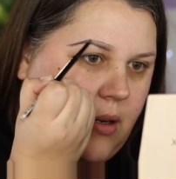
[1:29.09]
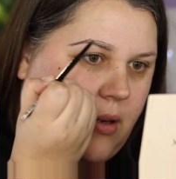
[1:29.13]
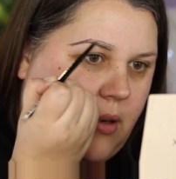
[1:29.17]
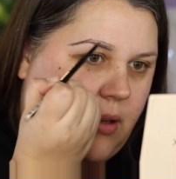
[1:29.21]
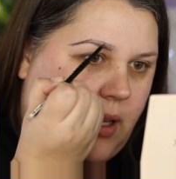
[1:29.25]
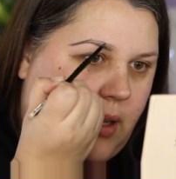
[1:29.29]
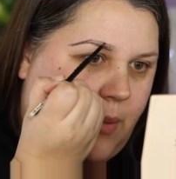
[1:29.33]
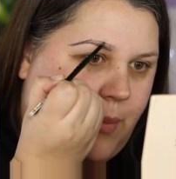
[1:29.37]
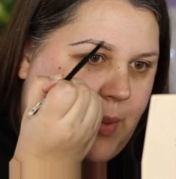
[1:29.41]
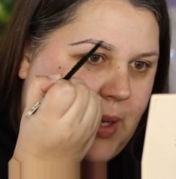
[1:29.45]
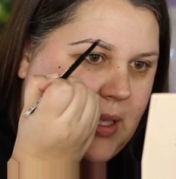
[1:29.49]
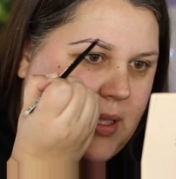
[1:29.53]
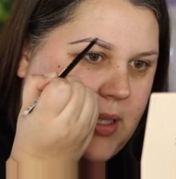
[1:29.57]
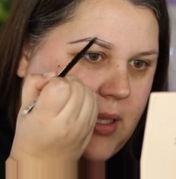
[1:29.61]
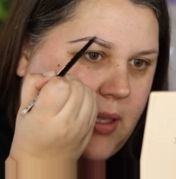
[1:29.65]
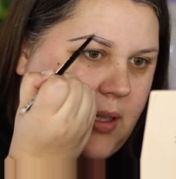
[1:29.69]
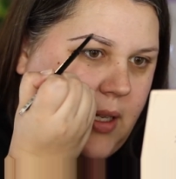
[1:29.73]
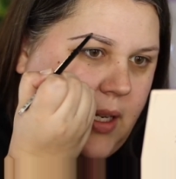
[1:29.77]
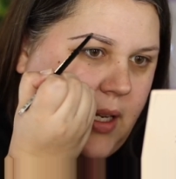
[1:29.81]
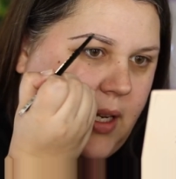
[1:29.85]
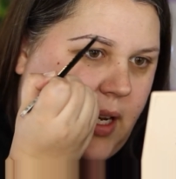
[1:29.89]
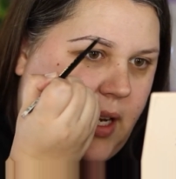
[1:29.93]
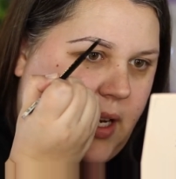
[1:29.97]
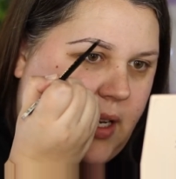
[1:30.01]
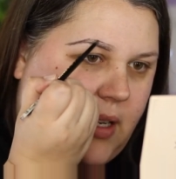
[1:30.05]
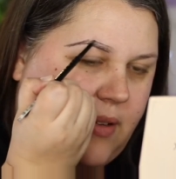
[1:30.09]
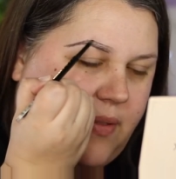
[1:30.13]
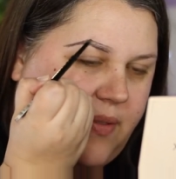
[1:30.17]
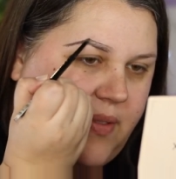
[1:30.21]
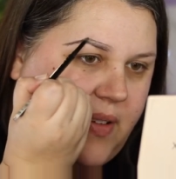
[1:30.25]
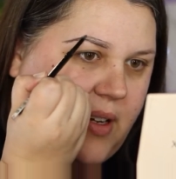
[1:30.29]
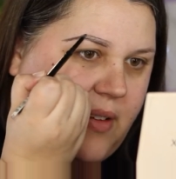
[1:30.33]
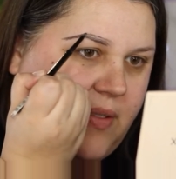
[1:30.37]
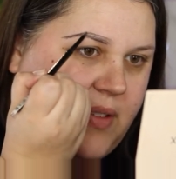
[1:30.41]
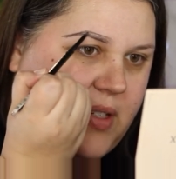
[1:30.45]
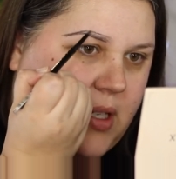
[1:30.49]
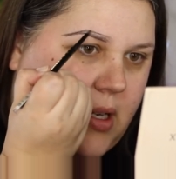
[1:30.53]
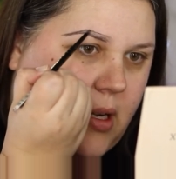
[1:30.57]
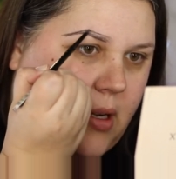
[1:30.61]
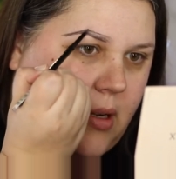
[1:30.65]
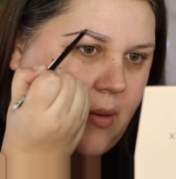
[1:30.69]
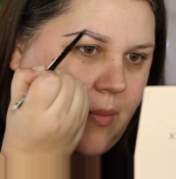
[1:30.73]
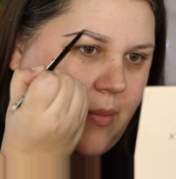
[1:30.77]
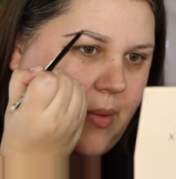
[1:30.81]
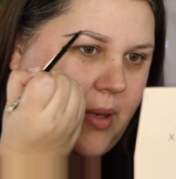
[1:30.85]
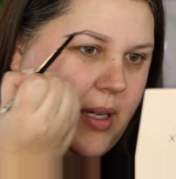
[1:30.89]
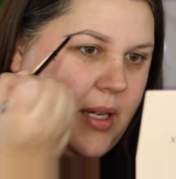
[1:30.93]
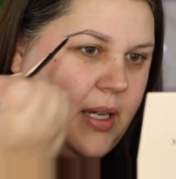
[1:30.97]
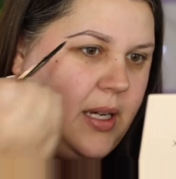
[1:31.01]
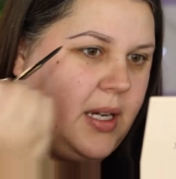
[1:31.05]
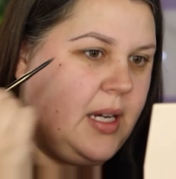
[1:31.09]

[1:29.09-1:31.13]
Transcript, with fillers: like basically an 8 to 5 job.